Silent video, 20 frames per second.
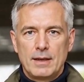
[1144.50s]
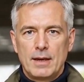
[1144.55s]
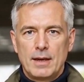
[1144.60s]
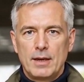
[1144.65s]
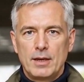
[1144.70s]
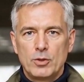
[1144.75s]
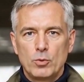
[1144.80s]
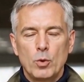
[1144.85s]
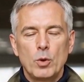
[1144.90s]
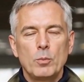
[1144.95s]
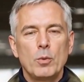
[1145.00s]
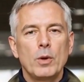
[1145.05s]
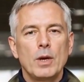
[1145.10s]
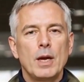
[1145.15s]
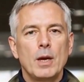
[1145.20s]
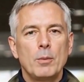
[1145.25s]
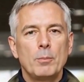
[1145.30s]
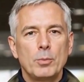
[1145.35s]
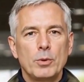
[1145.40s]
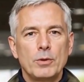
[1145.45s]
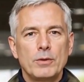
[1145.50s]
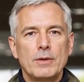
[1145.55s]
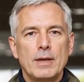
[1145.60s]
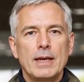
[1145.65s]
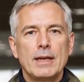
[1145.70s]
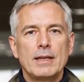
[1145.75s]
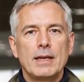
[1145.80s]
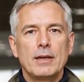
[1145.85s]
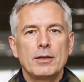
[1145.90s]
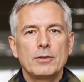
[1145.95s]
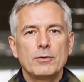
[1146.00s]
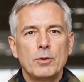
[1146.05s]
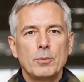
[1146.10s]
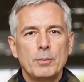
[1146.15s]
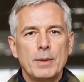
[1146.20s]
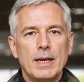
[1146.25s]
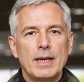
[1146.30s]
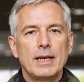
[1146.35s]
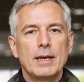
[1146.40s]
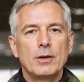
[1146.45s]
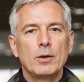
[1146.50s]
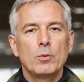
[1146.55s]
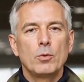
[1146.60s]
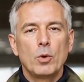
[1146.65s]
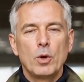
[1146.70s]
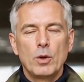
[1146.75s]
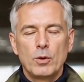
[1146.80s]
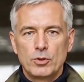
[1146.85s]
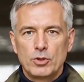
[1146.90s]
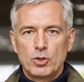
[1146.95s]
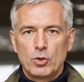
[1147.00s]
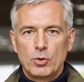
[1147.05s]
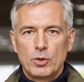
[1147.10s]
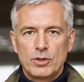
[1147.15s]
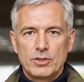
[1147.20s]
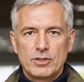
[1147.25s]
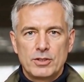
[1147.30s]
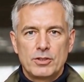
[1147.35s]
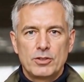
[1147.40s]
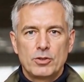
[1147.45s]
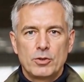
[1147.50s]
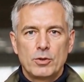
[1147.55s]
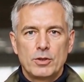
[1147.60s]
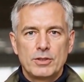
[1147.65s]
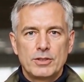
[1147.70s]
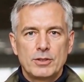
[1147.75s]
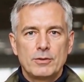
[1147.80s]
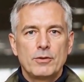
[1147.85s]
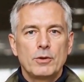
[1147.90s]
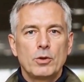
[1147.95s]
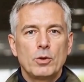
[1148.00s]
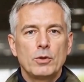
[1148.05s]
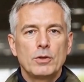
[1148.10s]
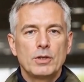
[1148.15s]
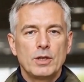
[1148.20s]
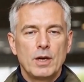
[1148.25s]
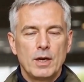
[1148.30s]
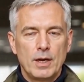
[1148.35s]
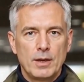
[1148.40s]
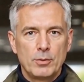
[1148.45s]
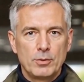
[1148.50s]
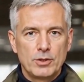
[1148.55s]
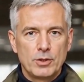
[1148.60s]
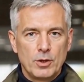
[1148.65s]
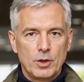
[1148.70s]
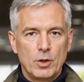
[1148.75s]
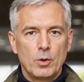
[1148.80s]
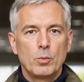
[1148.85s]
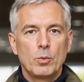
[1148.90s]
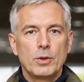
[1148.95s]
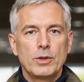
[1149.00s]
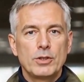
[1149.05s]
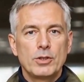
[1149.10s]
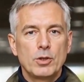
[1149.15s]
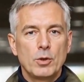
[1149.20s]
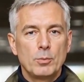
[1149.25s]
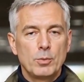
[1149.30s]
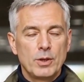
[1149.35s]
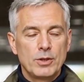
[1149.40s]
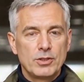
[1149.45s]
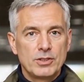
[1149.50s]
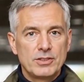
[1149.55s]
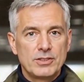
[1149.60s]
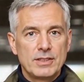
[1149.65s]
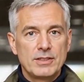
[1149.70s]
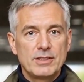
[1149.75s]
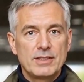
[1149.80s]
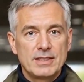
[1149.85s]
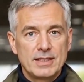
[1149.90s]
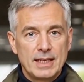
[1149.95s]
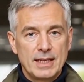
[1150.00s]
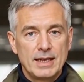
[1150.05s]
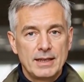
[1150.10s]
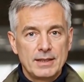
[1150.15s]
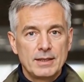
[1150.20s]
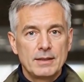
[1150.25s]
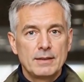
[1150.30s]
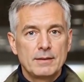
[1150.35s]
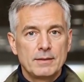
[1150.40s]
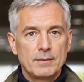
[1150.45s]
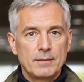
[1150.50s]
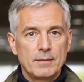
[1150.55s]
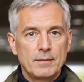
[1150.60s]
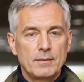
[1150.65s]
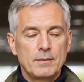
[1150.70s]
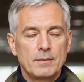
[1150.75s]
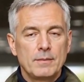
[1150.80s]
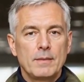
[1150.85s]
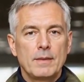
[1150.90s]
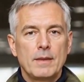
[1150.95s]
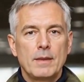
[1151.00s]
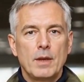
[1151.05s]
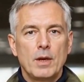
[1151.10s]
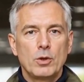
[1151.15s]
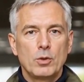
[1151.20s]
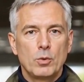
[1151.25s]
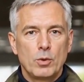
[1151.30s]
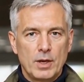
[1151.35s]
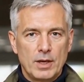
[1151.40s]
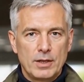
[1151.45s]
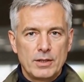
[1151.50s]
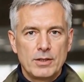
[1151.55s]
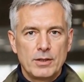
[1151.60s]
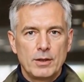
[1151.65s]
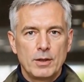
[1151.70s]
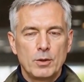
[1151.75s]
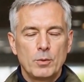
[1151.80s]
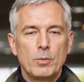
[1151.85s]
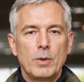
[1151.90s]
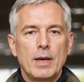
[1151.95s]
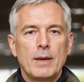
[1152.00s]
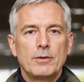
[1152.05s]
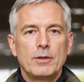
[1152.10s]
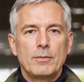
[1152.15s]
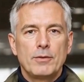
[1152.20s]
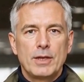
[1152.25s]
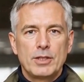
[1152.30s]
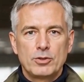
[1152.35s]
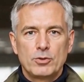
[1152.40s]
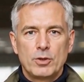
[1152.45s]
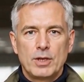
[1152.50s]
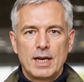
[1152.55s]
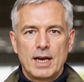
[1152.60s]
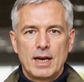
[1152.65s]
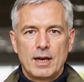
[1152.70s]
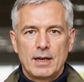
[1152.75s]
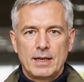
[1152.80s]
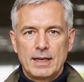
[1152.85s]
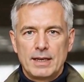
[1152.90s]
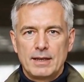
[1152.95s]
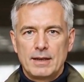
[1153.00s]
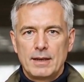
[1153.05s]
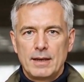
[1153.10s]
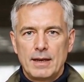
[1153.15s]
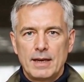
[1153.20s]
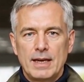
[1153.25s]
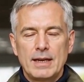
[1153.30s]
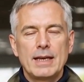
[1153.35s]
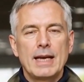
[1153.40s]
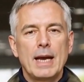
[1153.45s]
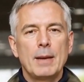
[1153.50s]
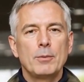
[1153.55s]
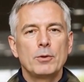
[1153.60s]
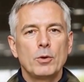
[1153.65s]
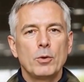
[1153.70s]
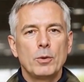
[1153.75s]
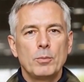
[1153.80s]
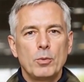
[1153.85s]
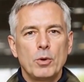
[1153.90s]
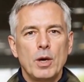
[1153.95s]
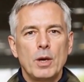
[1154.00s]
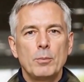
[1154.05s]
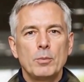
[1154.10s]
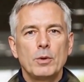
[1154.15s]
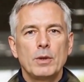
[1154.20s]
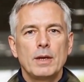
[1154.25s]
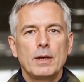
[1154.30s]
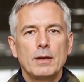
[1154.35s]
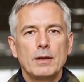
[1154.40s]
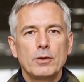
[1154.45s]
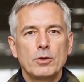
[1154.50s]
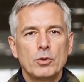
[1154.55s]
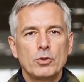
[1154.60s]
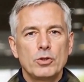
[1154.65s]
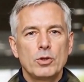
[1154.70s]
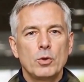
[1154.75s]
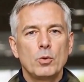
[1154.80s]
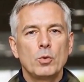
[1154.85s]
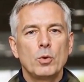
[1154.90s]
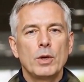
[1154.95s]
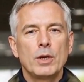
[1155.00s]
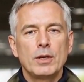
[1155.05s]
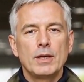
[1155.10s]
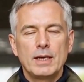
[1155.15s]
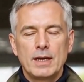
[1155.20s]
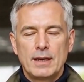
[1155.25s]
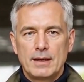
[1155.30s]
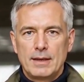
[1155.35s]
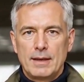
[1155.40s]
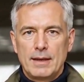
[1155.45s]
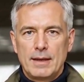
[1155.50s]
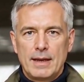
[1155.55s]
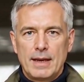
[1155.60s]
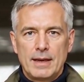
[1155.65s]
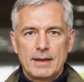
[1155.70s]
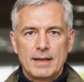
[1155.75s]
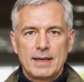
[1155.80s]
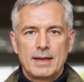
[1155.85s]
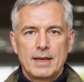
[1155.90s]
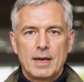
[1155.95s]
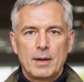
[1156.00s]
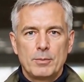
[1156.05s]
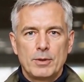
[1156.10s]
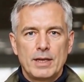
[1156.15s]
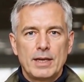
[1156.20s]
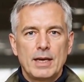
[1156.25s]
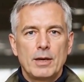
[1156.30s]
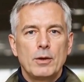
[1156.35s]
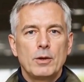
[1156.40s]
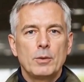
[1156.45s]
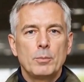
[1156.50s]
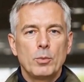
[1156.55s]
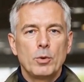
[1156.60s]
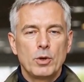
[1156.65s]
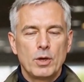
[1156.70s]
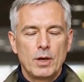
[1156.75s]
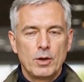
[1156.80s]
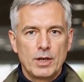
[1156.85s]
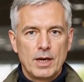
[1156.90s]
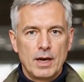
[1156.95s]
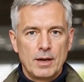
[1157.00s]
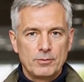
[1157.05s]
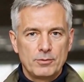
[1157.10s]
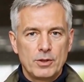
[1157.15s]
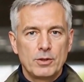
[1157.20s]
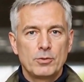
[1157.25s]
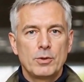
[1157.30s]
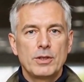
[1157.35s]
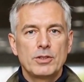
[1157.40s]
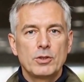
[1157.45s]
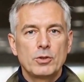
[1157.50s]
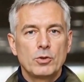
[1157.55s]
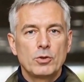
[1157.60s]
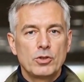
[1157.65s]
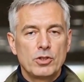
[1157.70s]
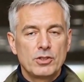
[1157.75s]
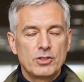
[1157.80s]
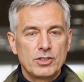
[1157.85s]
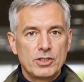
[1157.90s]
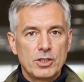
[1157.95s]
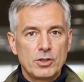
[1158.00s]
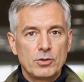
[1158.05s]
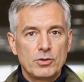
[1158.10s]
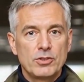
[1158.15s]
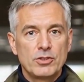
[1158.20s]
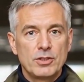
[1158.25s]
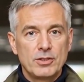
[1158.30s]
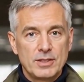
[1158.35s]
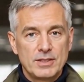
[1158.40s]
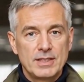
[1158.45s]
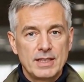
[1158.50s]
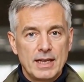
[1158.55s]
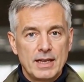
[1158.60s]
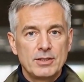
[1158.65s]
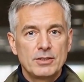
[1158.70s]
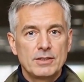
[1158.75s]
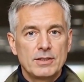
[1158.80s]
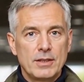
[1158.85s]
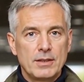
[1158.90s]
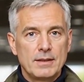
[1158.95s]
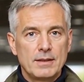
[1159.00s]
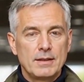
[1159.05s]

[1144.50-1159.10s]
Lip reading: is what will help prevent us from making the wrong choices during difficult times when so much is at stake. Otherwise, we have to face reality, adapt to it properly, do so quickly, then come together to put our conflict resolution skills to the test.